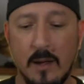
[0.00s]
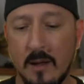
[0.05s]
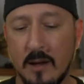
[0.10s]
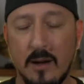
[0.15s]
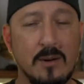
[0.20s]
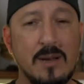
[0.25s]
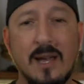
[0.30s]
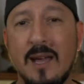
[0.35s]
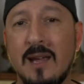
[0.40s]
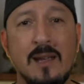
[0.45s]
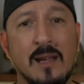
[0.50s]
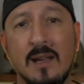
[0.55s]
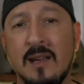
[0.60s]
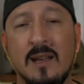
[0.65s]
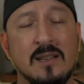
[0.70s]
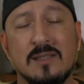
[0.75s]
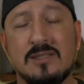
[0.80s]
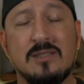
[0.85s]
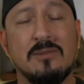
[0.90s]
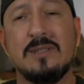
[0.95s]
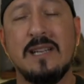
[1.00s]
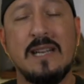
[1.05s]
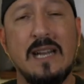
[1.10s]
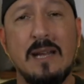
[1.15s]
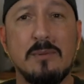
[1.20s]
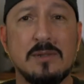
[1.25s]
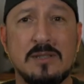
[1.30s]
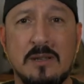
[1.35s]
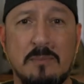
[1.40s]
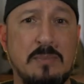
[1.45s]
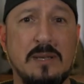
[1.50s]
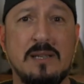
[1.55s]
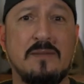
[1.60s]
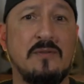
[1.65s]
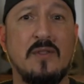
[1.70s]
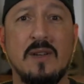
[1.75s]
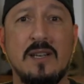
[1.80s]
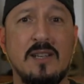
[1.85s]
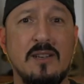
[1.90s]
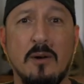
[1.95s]
Okay, so today was a big
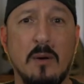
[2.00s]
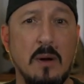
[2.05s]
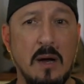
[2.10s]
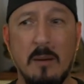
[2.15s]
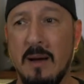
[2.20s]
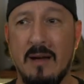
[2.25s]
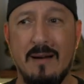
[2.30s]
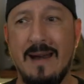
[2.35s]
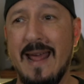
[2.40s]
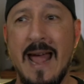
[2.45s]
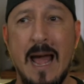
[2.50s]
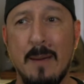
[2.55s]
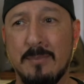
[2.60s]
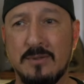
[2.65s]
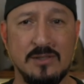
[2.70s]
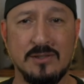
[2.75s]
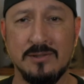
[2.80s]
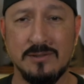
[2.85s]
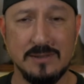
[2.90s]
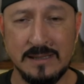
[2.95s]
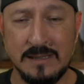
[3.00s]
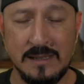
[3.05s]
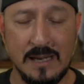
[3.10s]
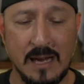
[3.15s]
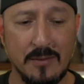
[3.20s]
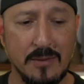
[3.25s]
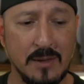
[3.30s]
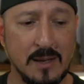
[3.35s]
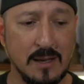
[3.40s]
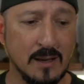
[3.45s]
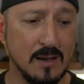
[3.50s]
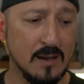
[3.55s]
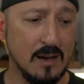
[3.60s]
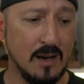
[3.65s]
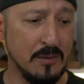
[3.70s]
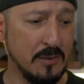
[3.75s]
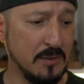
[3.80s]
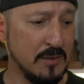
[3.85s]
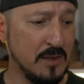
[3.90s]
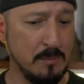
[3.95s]
video about absolutely nothing
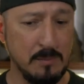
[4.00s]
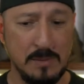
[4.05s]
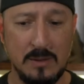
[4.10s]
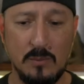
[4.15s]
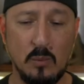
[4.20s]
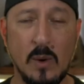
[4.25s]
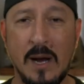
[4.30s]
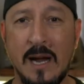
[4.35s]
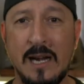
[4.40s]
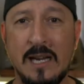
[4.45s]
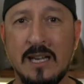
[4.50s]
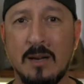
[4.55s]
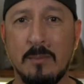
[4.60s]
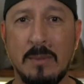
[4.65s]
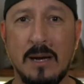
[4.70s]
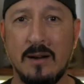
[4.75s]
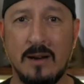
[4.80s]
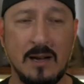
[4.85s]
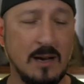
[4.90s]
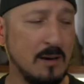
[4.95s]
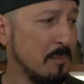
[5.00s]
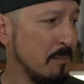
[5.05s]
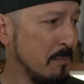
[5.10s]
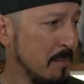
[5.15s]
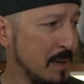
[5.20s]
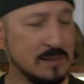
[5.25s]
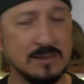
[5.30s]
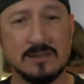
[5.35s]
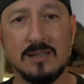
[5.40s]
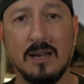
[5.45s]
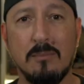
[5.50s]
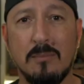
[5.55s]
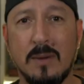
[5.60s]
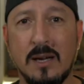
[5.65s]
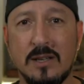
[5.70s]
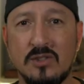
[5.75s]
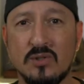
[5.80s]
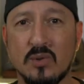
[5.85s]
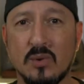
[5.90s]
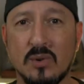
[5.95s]
other than me whining about how messed up my
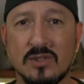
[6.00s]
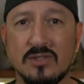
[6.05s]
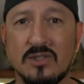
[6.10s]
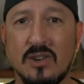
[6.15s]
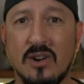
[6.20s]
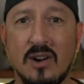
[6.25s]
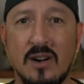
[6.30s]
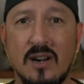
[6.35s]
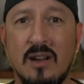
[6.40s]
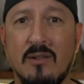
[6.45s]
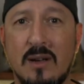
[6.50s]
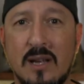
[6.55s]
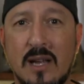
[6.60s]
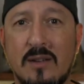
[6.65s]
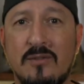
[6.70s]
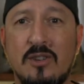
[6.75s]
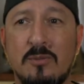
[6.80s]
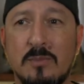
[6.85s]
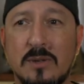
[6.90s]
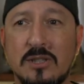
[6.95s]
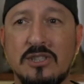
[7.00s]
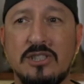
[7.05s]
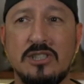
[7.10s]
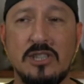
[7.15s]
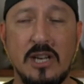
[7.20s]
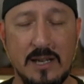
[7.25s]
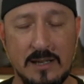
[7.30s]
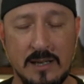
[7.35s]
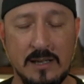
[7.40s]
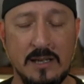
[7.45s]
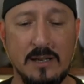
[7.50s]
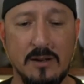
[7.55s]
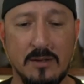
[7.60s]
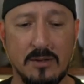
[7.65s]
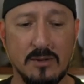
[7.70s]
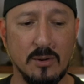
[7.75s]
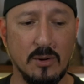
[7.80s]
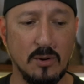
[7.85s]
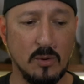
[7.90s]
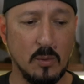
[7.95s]
drawers are and how I have too much shit and I need to
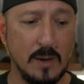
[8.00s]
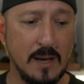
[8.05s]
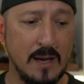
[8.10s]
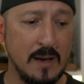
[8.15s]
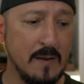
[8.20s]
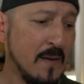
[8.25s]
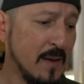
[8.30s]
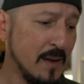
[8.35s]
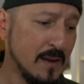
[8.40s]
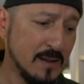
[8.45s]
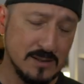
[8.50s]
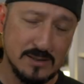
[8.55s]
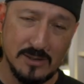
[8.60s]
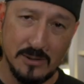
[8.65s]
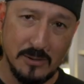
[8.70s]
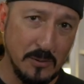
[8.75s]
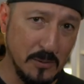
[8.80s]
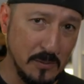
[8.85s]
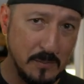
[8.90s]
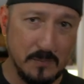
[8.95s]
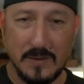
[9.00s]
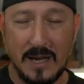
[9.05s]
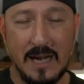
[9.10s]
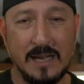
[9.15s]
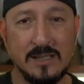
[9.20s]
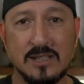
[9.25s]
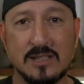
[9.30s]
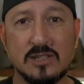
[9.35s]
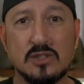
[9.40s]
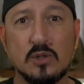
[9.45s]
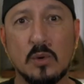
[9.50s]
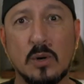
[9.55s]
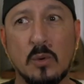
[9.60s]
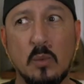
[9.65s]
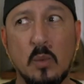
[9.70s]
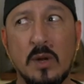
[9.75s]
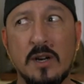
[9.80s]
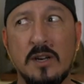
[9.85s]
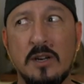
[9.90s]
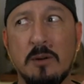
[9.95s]
throw it away. So I just sort of
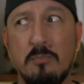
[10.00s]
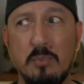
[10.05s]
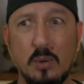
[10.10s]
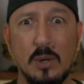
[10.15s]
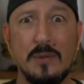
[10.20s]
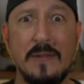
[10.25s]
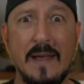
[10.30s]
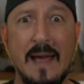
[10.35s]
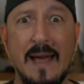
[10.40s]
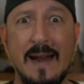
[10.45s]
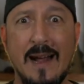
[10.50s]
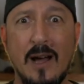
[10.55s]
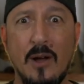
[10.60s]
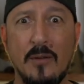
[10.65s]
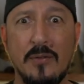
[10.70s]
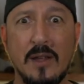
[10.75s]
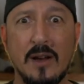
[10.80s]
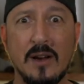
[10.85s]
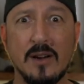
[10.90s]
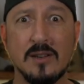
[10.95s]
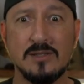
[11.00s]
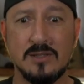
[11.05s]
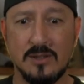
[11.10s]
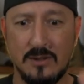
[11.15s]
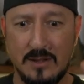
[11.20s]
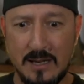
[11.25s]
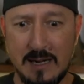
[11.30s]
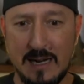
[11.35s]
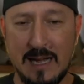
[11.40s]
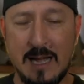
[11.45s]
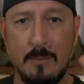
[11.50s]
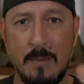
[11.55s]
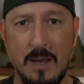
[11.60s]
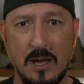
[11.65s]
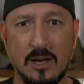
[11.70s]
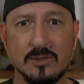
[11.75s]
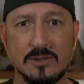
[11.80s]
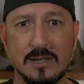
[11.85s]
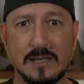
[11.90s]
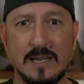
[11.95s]
wanted to put that out there so that I'm
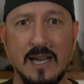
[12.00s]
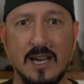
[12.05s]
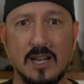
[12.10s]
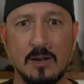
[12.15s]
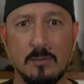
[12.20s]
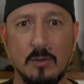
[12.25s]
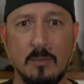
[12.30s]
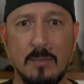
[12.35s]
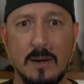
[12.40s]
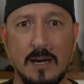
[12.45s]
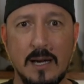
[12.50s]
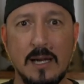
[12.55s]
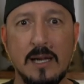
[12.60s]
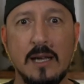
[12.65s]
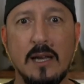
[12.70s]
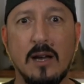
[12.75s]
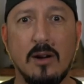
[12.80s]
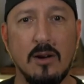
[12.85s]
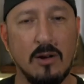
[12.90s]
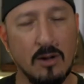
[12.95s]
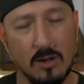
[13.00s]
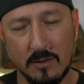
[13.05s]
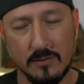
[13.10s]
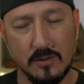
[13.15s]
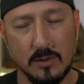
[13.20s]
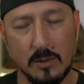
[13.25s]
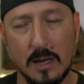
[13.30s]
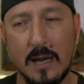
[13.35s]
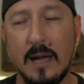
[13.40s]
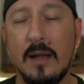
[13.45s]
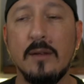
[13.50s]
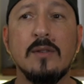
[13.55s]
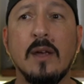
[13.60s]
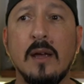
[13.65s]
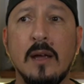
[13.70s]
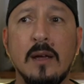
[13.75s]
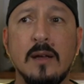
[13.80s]
held accountable by all of you guys